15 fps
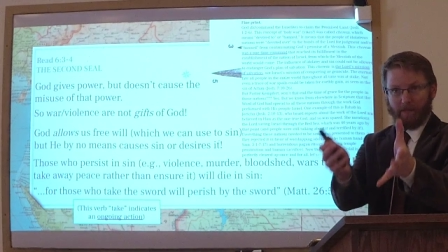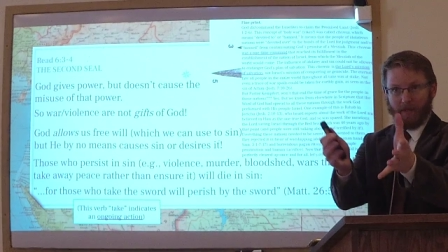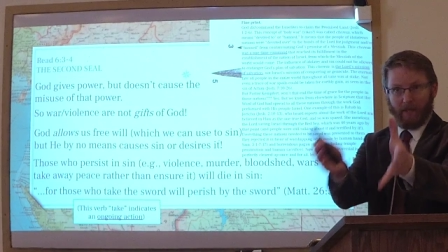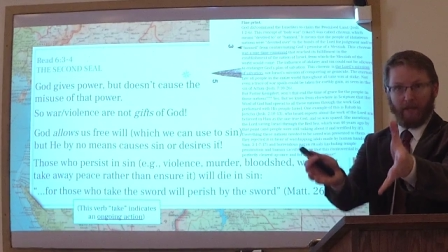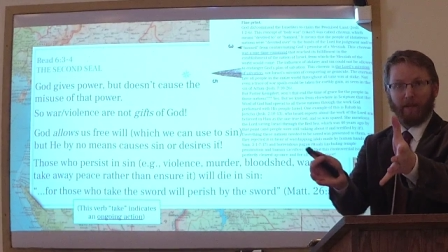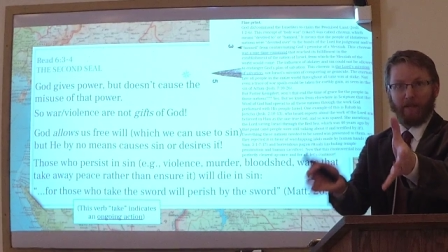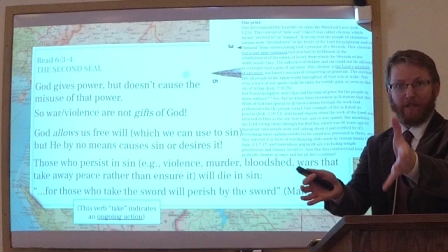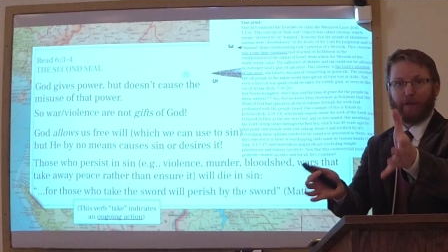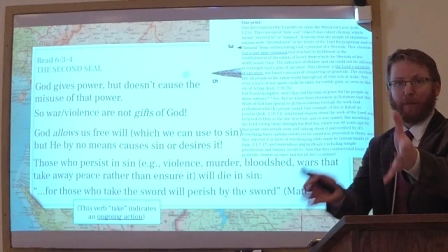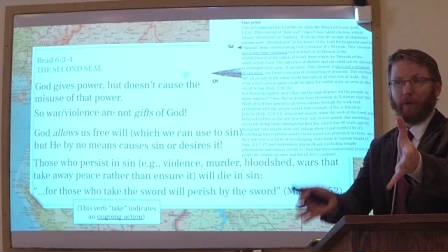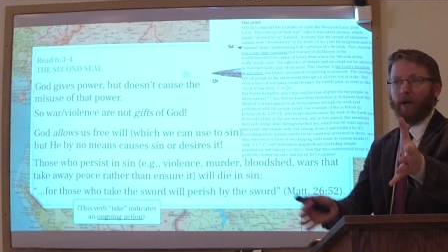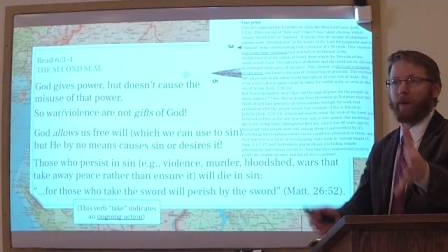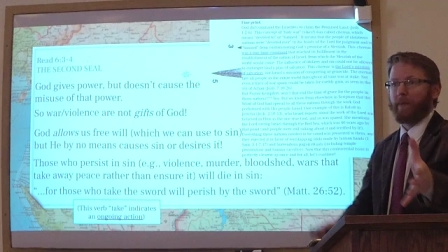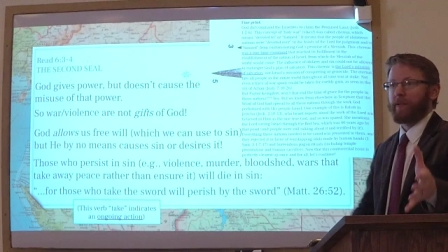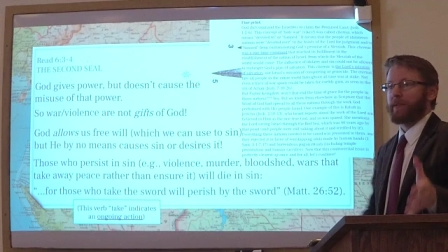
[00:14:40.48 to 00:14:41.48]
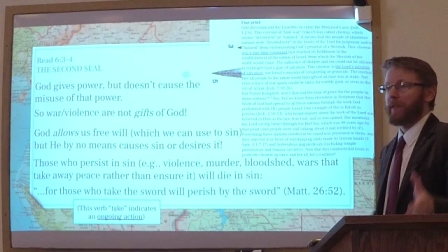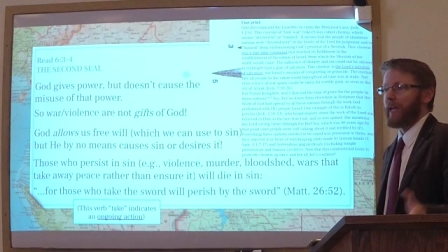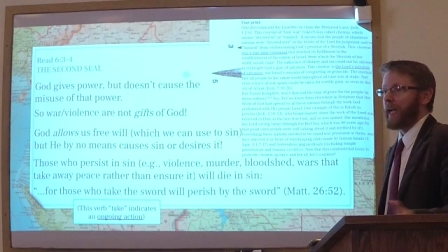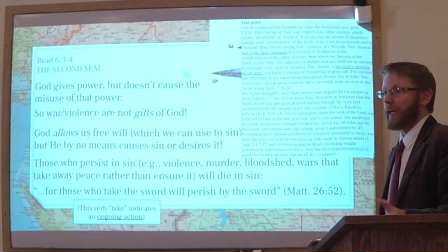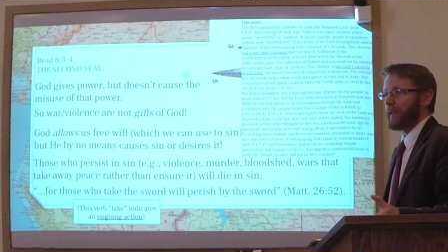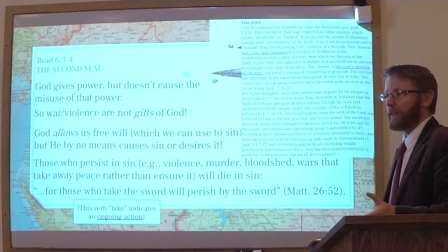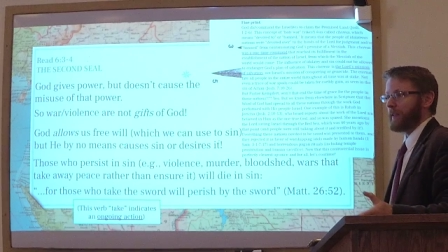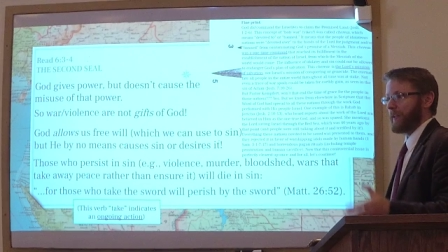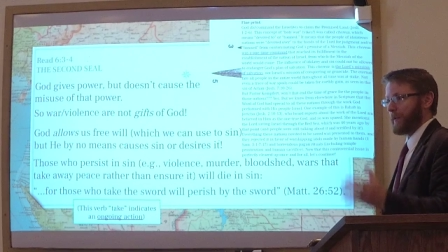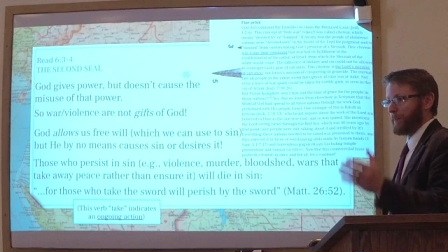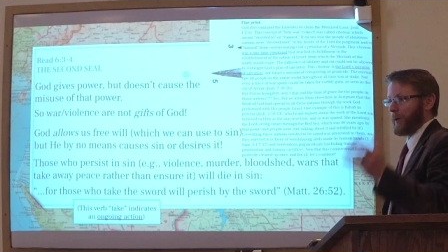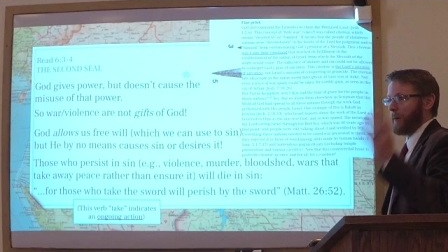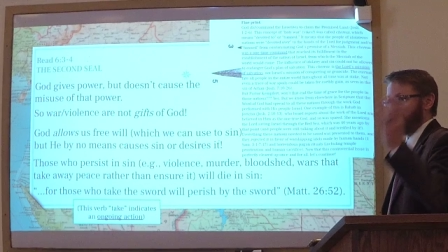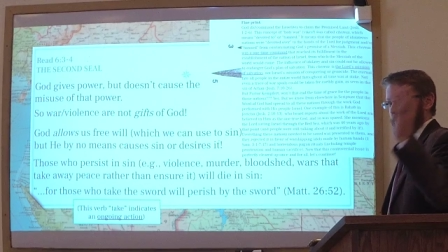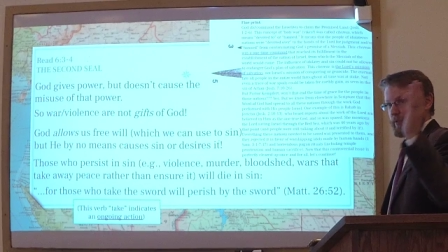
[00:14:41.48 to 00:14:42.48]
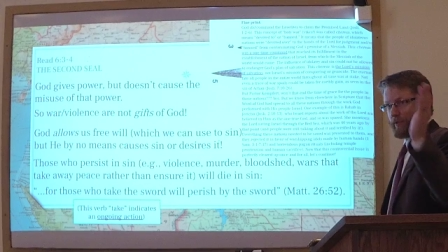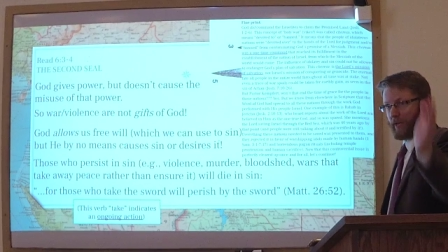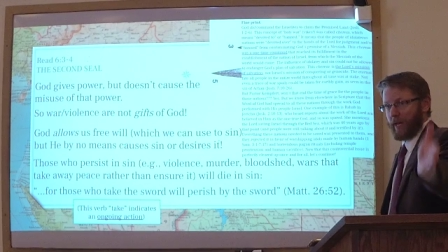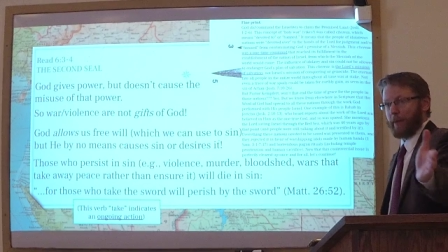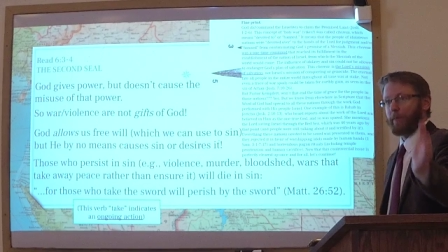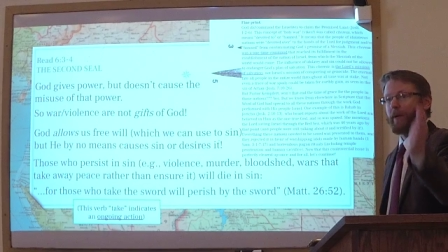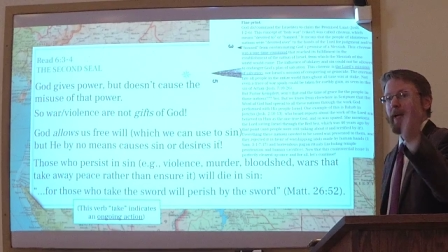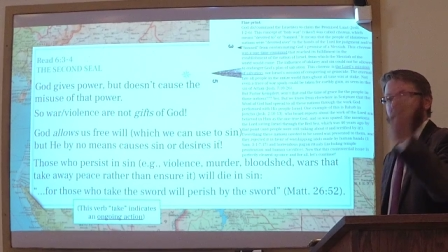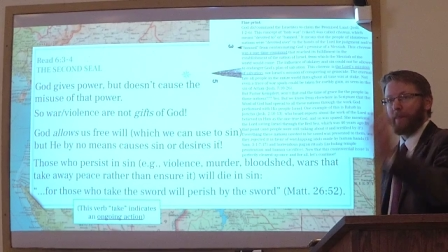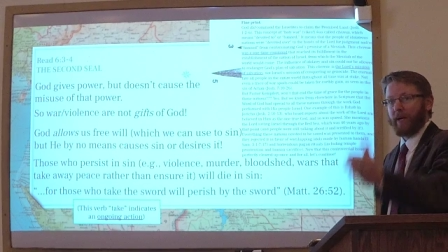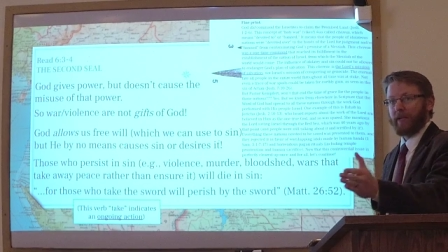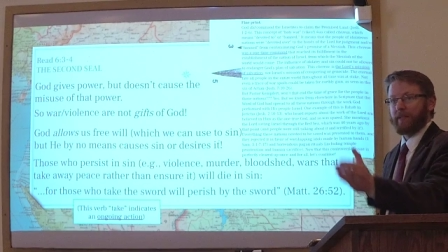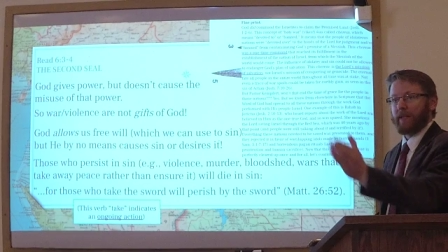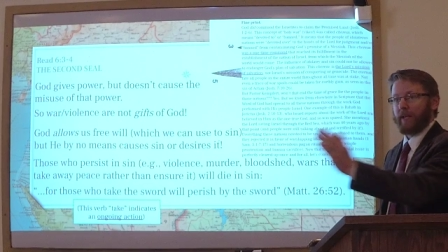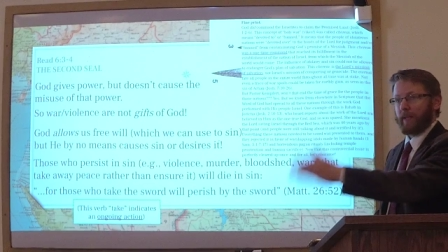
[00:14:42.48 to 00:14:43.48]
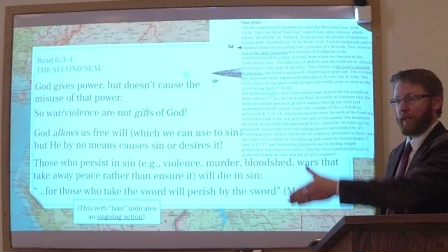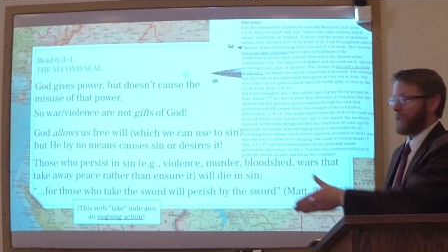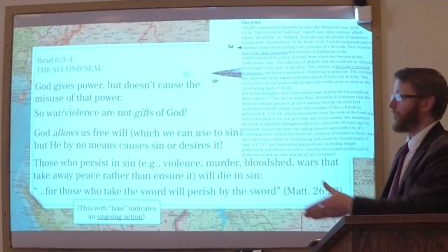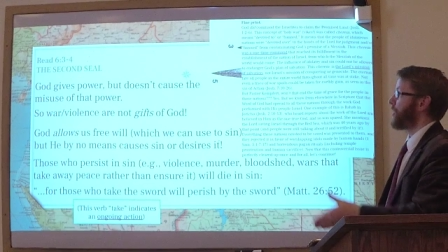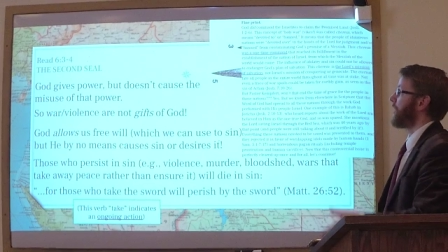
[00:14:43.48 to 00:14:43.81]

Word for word: in this promised land that he promised to Abraham, Isaac, and